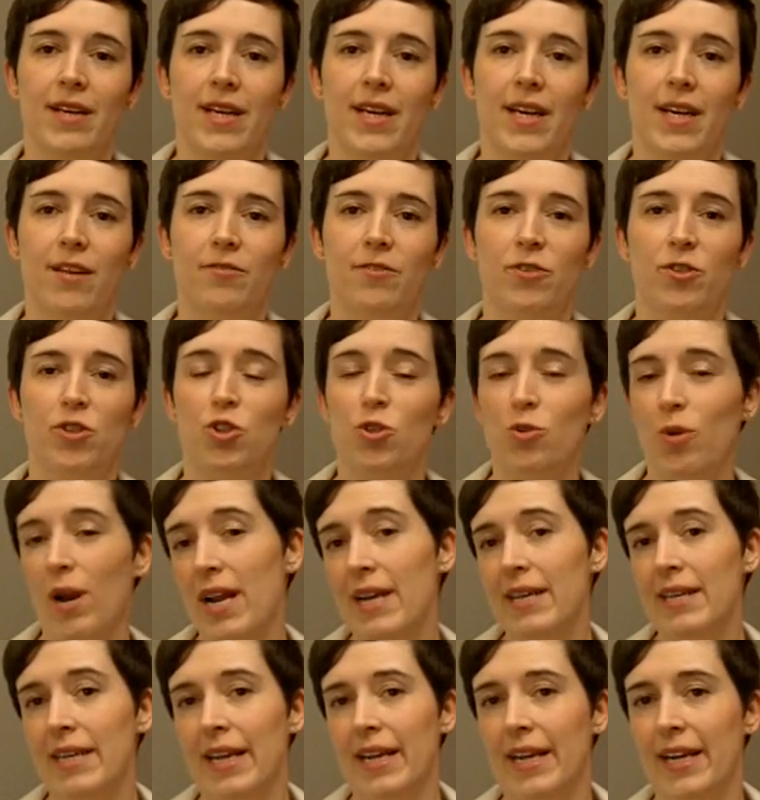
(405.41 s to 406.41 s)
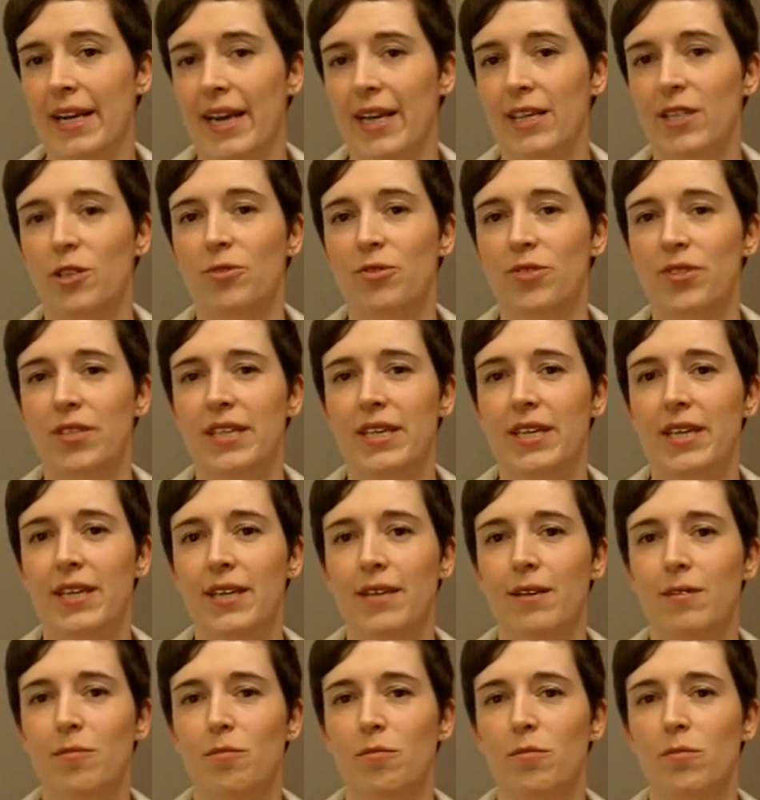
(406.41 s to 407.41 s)
If you're trending and you
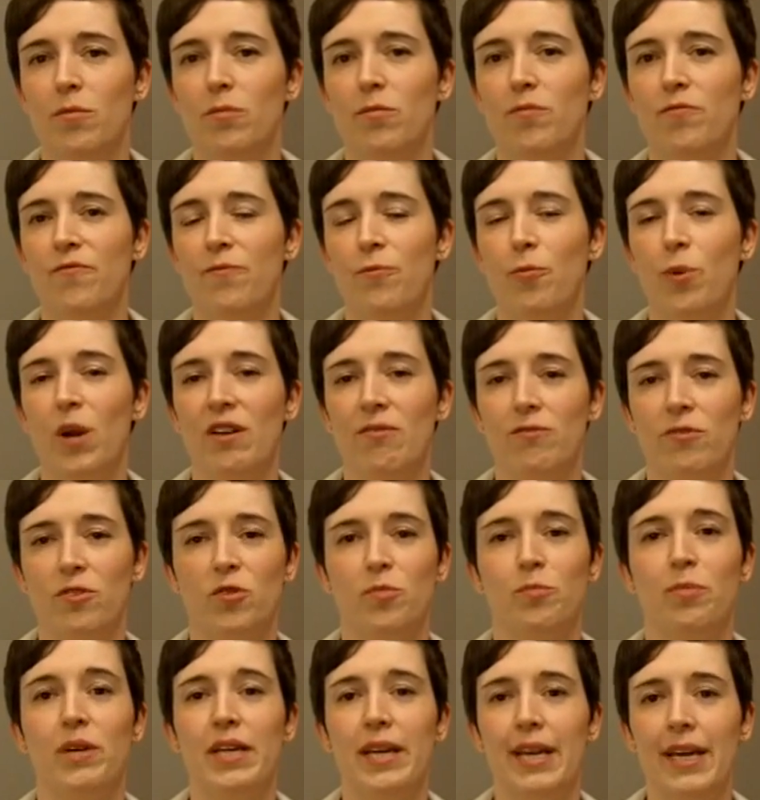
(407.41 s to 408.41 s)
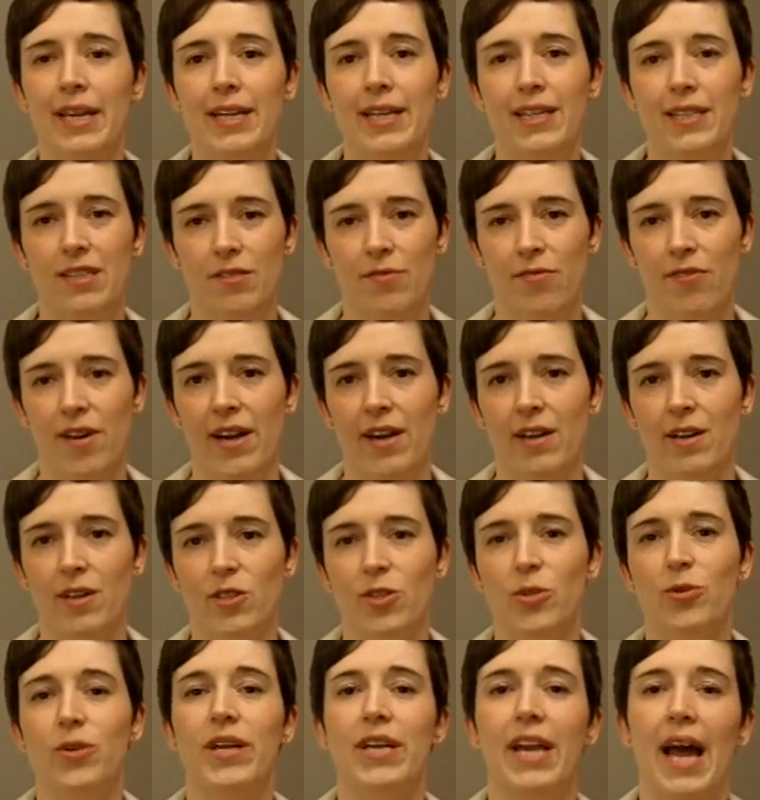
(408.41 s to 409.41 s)
see wafers beginning to fail,
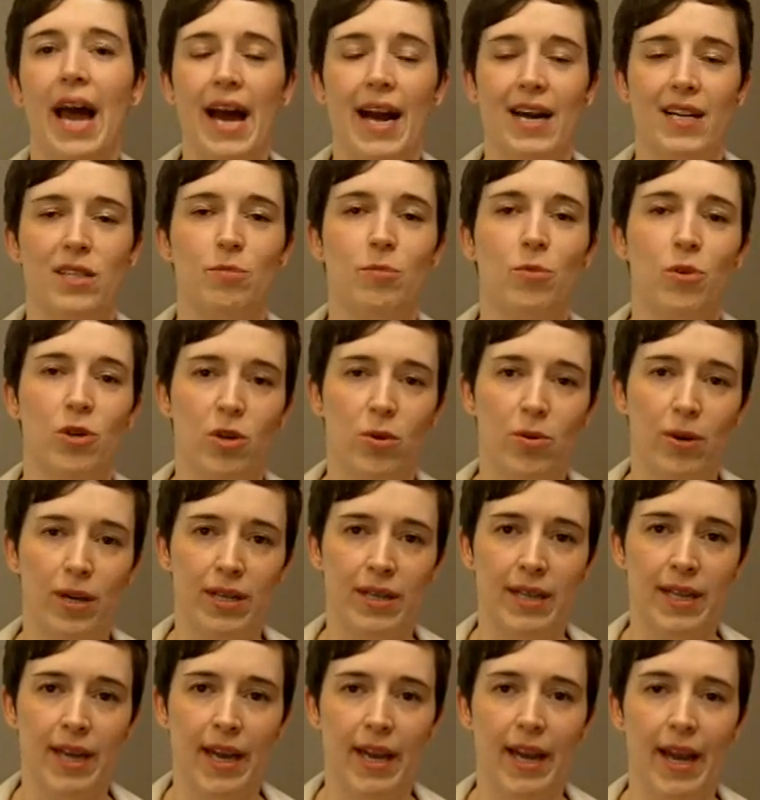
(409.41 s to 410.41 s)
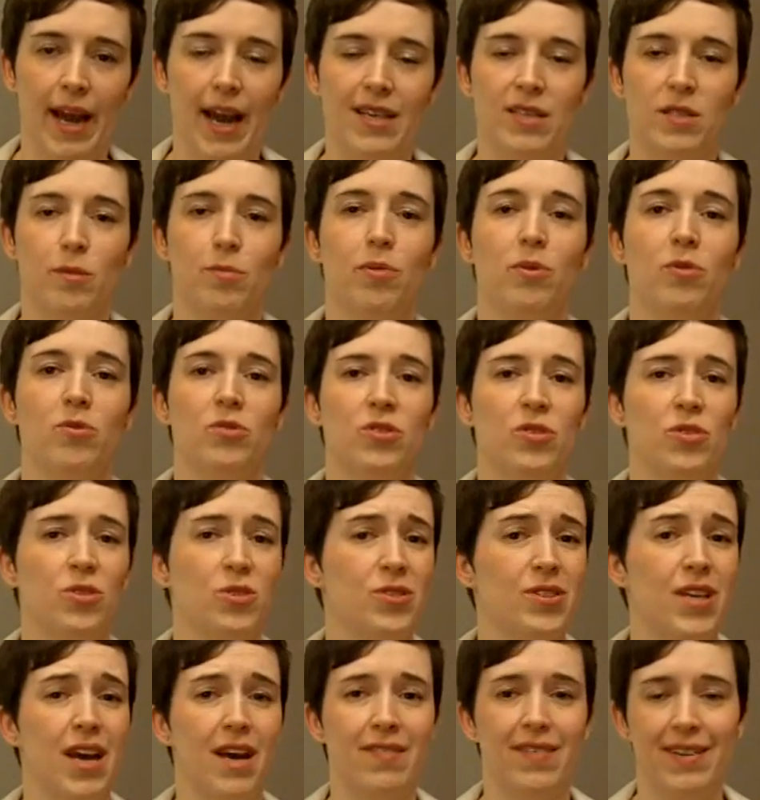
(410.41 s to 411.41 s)
you can act more quickly, as opposed to
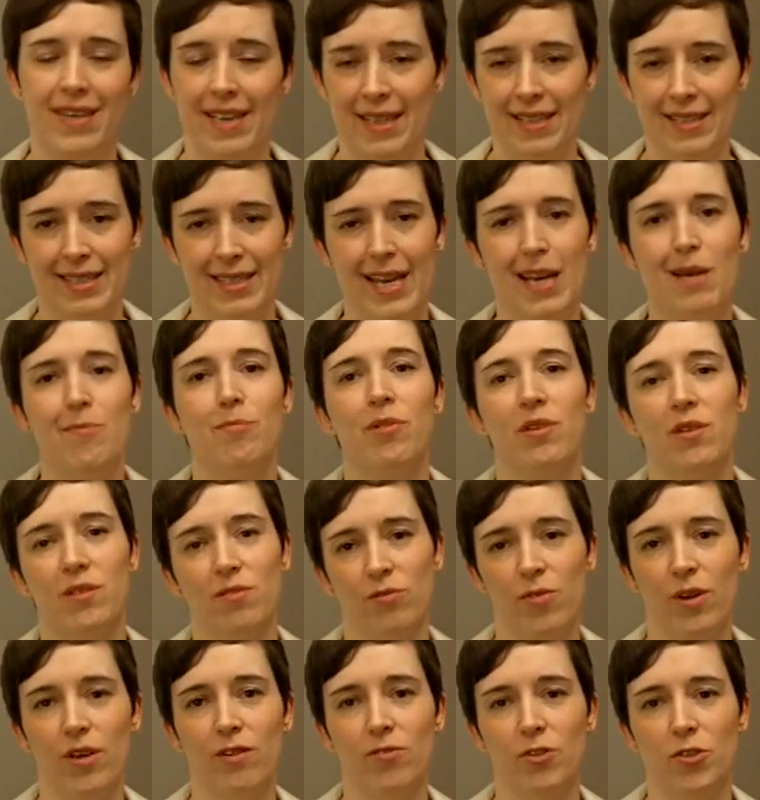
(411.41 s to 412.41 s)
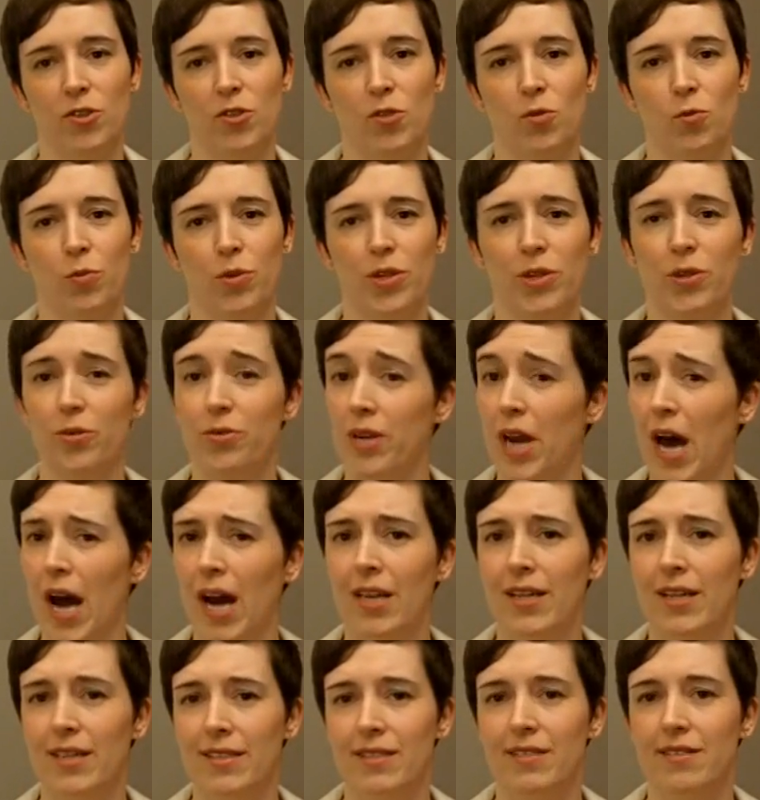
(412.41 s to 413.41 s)
just having a sample of wafers where you're
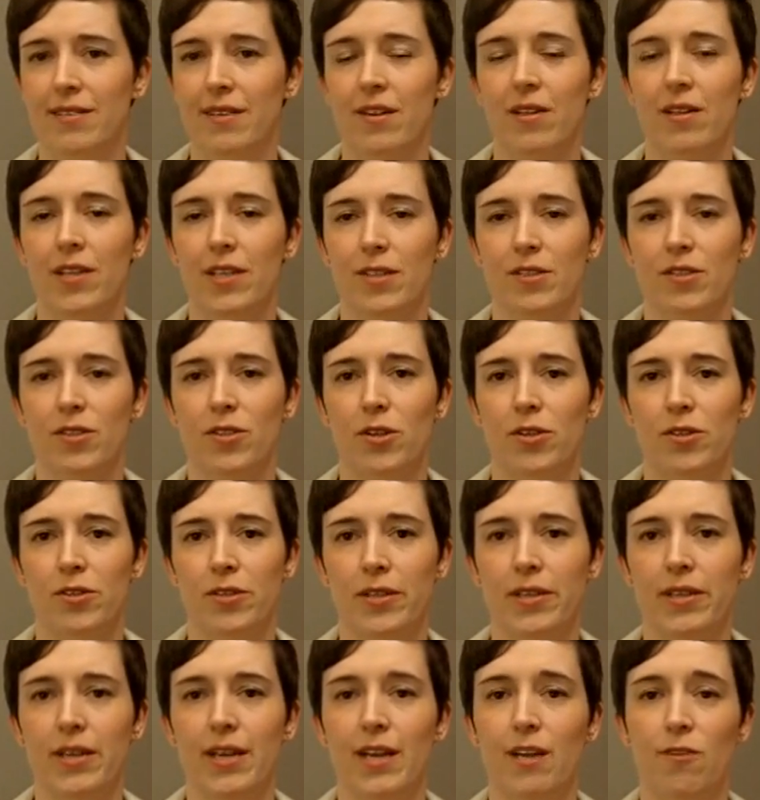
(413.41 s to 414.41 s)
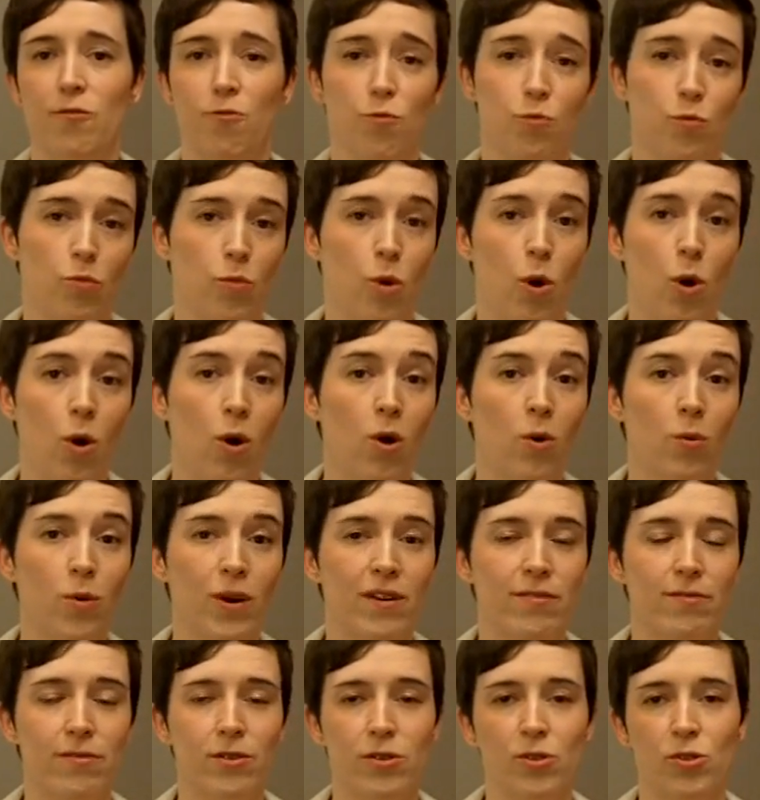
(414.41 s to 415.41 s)
not necessarily certain if all
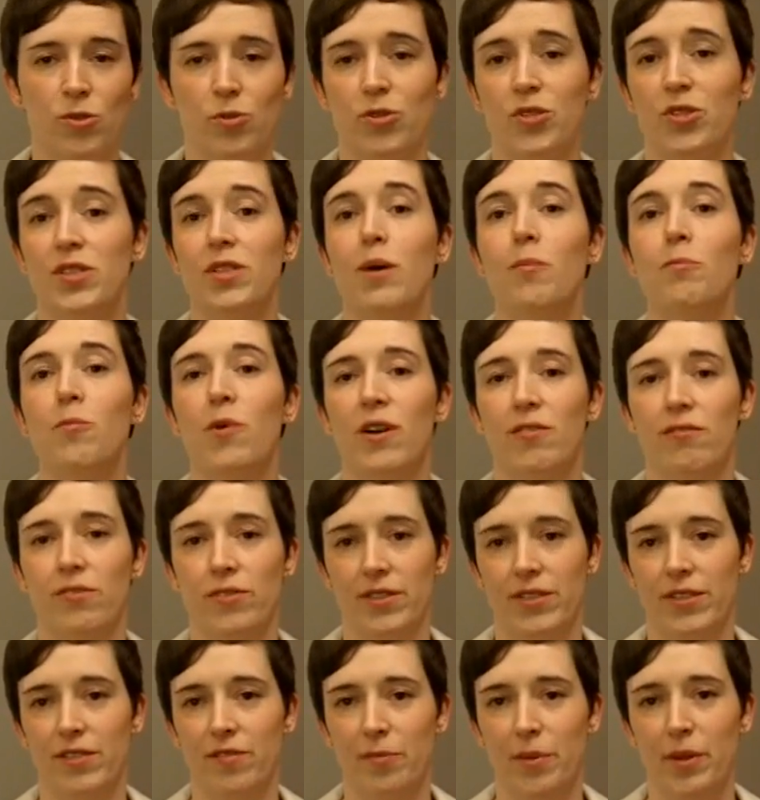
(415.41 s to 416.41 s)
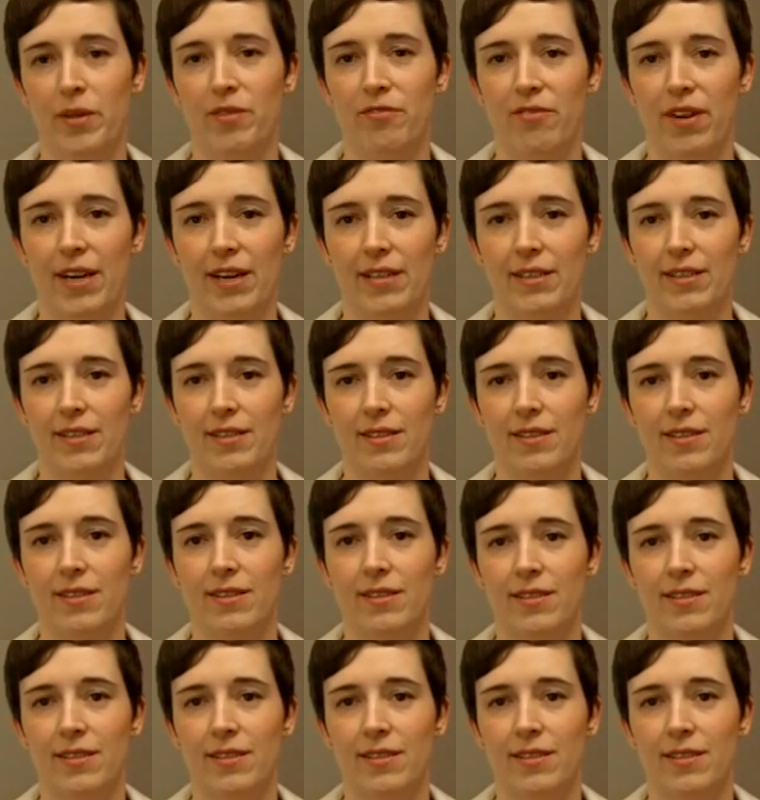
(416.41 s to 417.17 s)
wafers or some wafers have been affected.